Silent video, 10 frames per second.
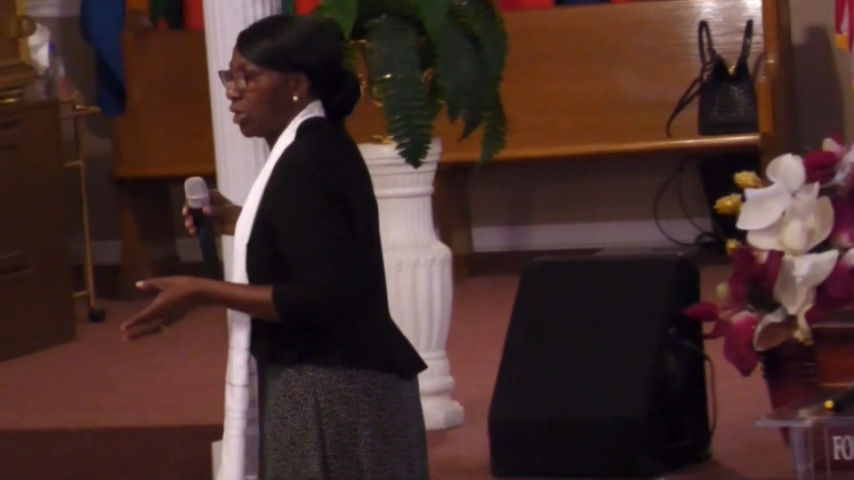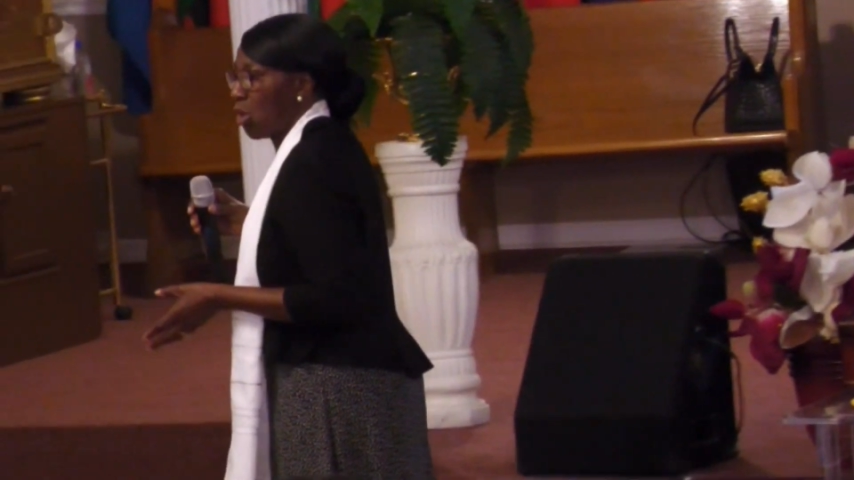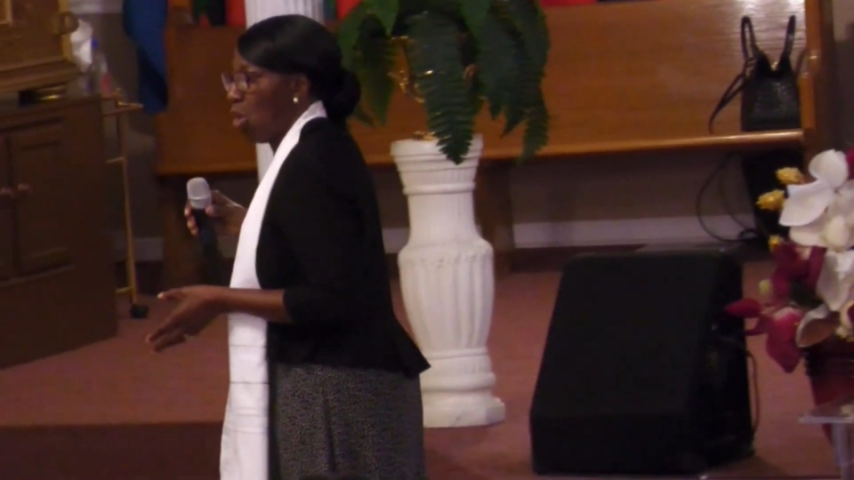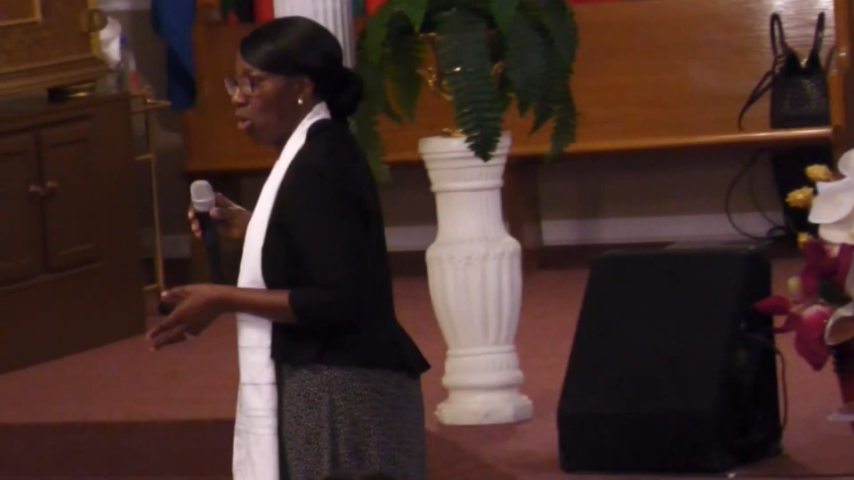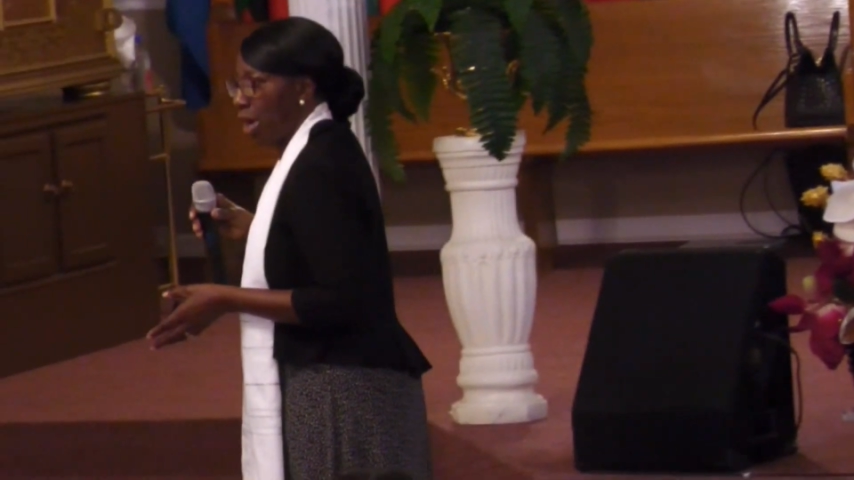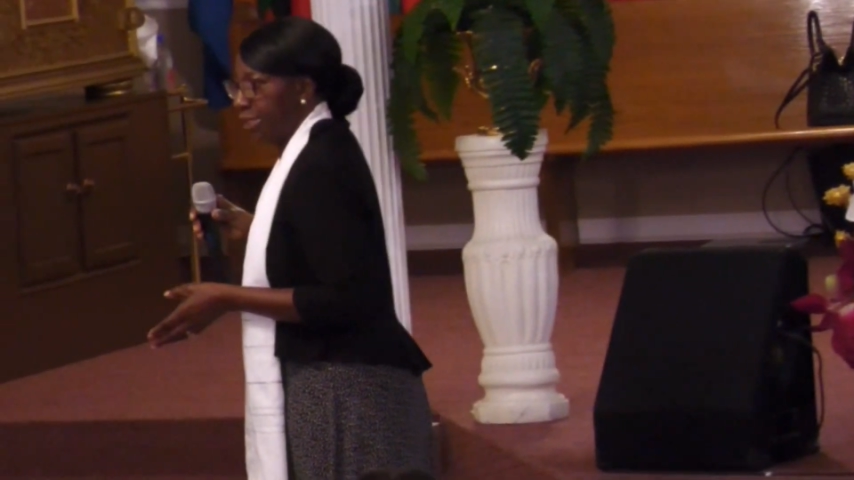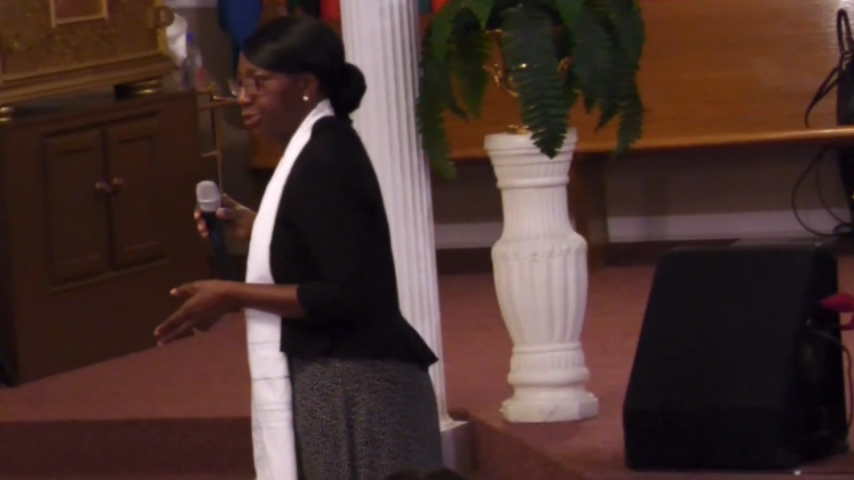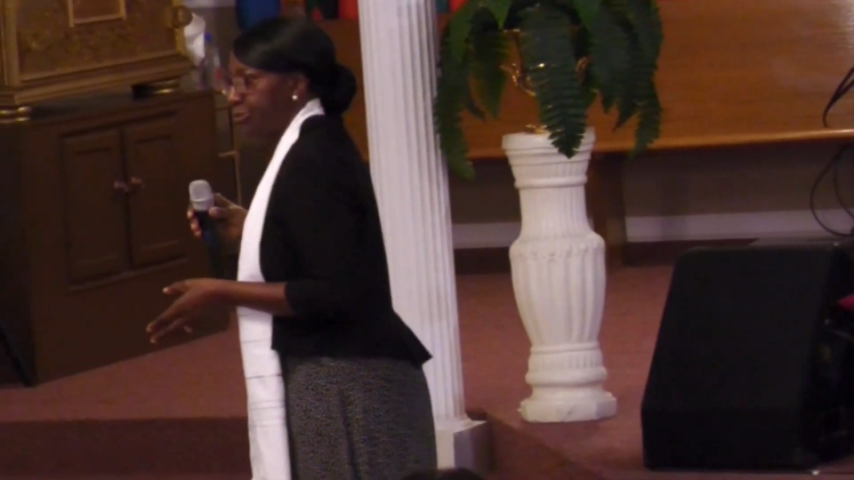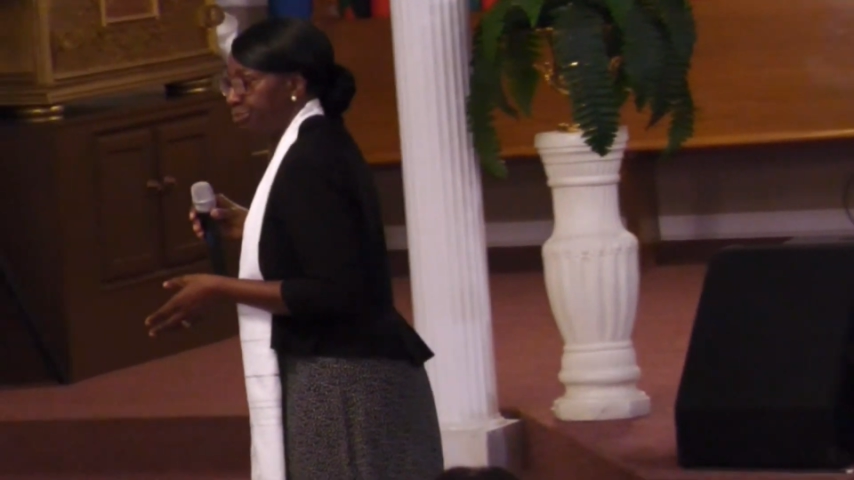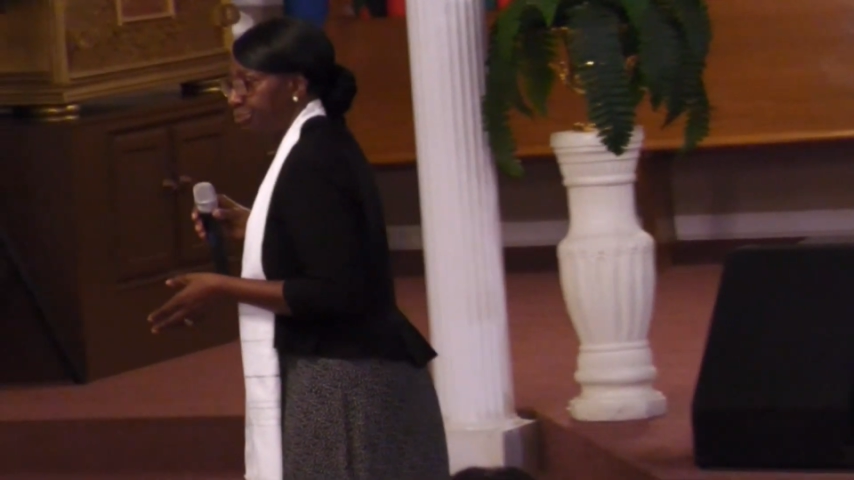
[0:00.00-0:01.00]
accord,
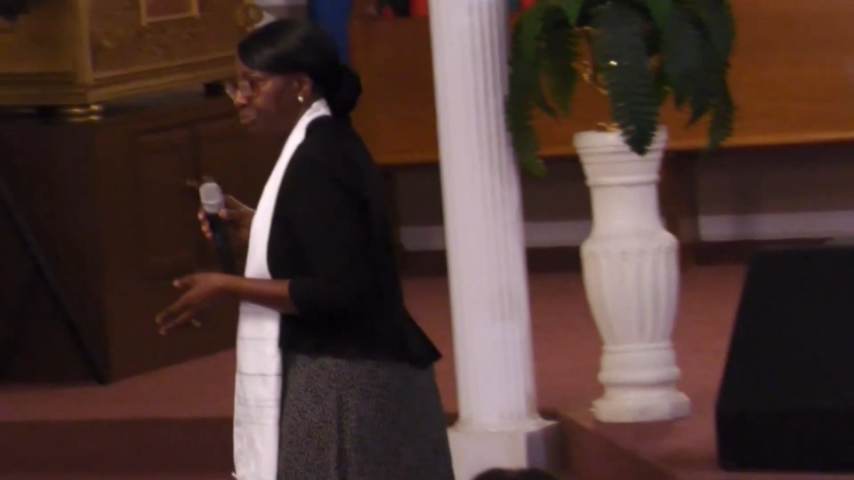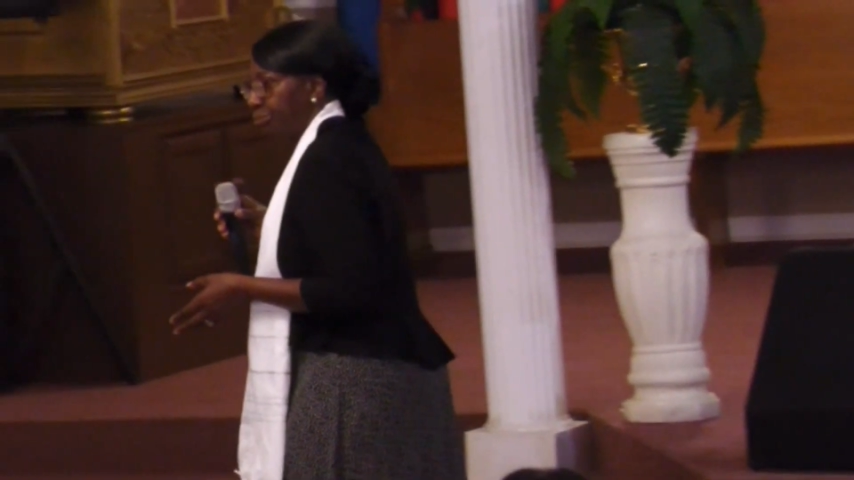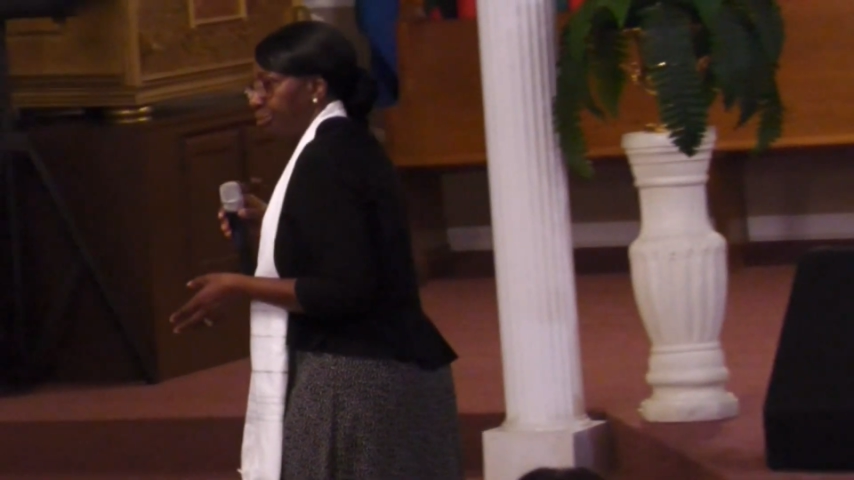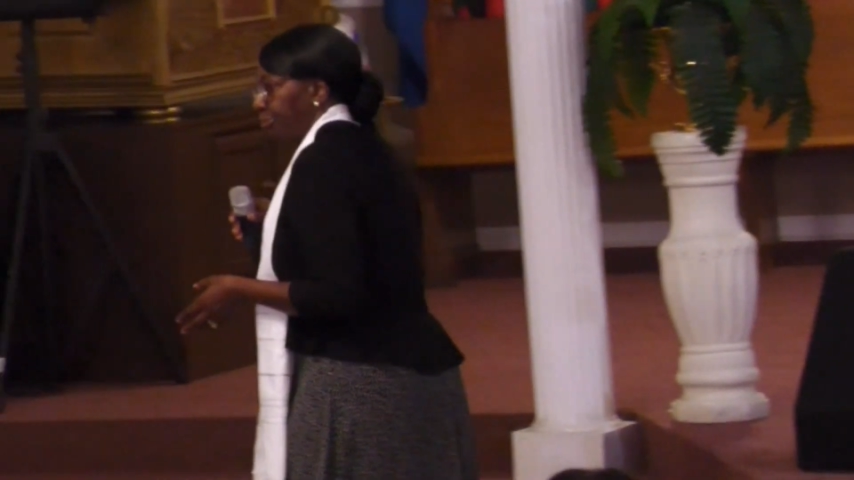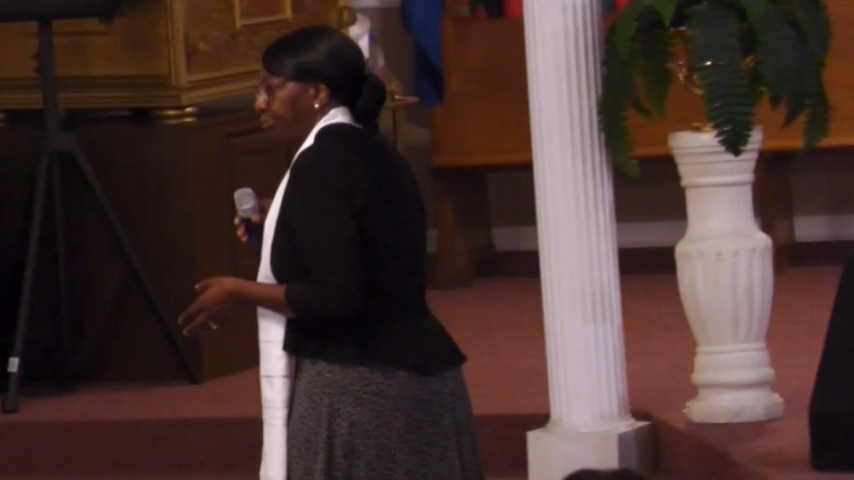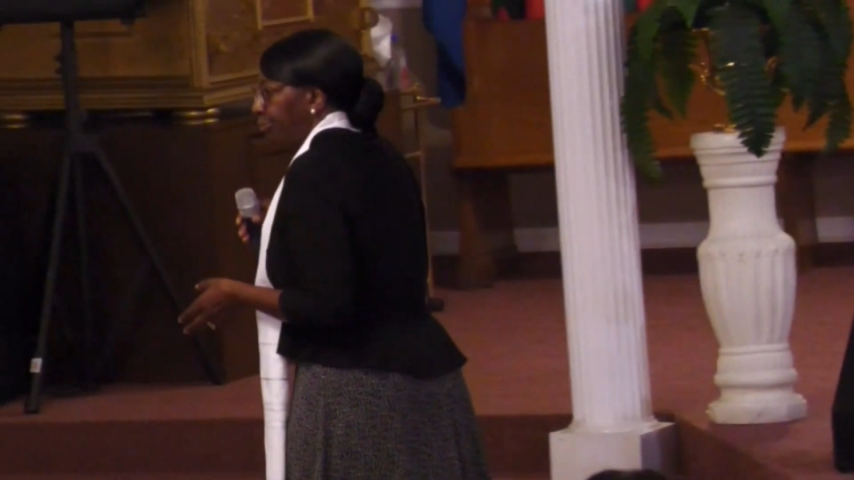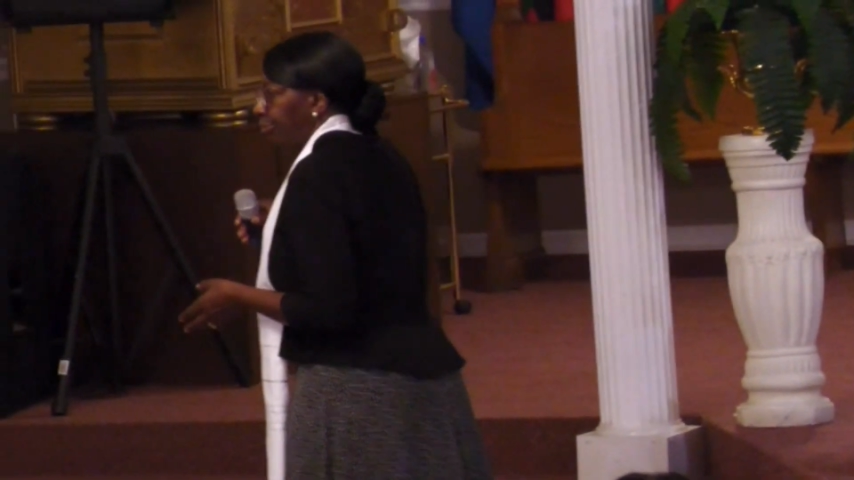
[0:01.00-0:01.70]
uh-oh.